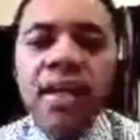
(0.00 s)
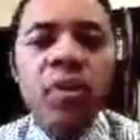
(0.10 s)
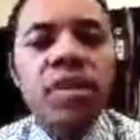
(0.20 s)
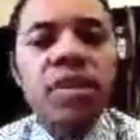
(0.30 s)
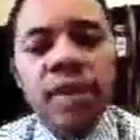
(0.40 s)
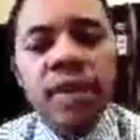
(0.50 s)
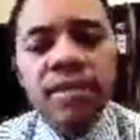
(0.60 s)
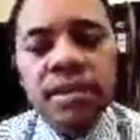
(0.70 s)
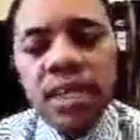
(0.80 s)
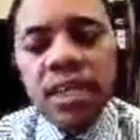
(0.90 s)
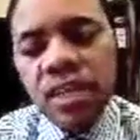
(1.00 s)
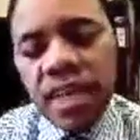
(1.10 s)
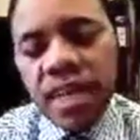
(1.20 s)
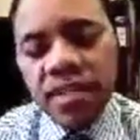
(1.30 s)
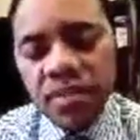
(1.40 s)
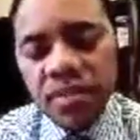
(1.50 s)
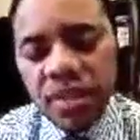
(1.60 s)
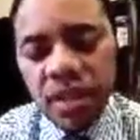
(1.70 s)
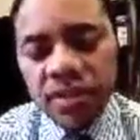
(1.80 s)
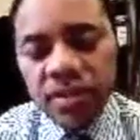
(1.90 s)
I think one of the things that they should ask
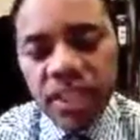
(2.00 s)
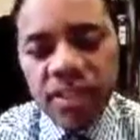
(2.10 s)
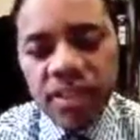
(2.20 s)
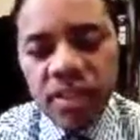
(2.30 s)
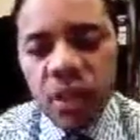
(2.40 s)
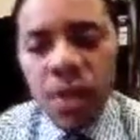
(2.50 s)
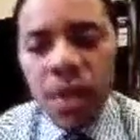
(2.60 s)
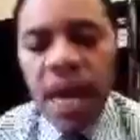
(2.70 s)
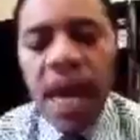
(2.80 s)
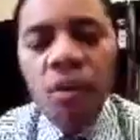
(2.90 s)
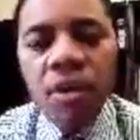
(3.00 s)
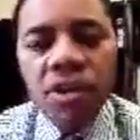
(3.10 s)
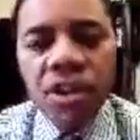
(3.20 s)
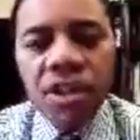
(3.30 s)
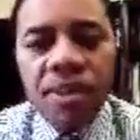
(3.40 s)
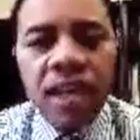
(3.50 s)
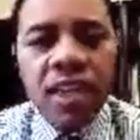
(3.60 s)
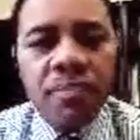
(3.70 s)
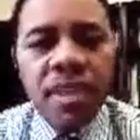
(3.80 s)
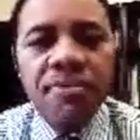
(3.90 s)
themselves is, how much am I
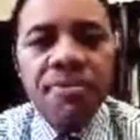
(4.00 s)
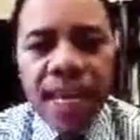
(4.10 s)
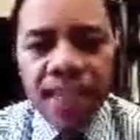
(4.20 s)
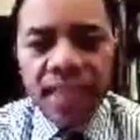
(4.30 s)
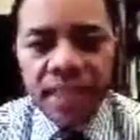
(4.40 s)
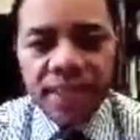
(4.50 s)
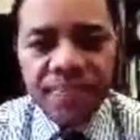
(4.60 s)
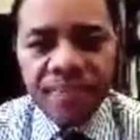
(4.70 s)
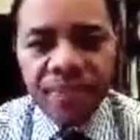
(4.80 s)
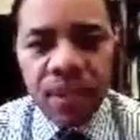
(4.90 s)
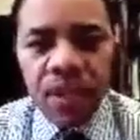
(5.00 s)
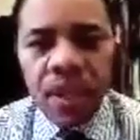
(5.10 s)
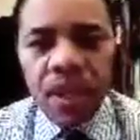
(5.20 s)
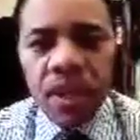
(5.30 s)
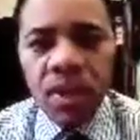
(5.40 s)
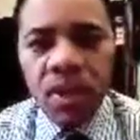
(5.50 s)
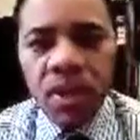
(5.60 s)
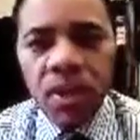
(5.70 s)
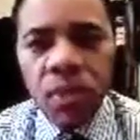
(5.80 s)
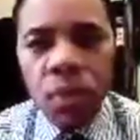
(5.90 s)
going to be affected
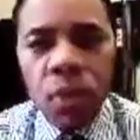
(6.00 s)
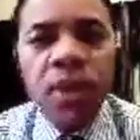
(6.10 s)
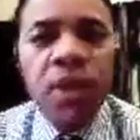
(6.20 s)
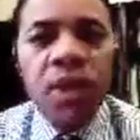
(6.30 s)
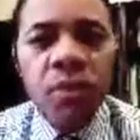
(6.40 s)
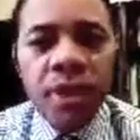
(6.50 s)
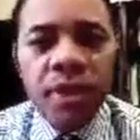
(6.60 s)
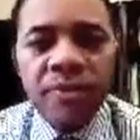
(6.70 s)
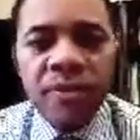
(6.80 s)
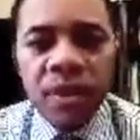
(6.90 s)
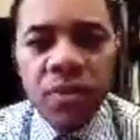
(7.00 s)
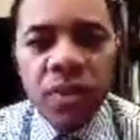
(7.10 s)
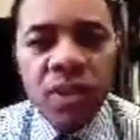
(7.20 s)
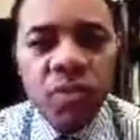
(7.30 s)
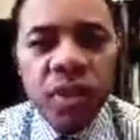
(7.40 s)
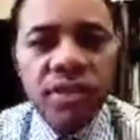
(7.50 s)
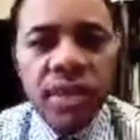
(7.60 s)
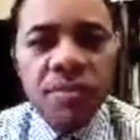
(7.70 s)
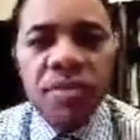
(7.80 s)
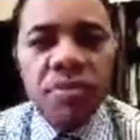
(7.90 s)
working with someone with a
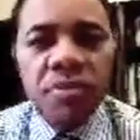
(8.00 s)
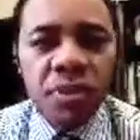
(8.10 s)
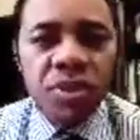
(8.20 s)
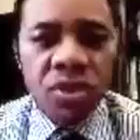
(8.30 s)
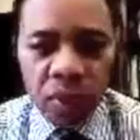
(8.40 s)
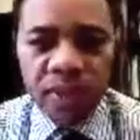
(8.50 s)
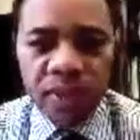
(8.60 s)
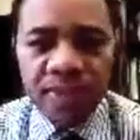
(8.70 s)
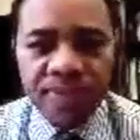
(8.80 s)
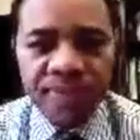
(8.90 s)
substance abuse disorder?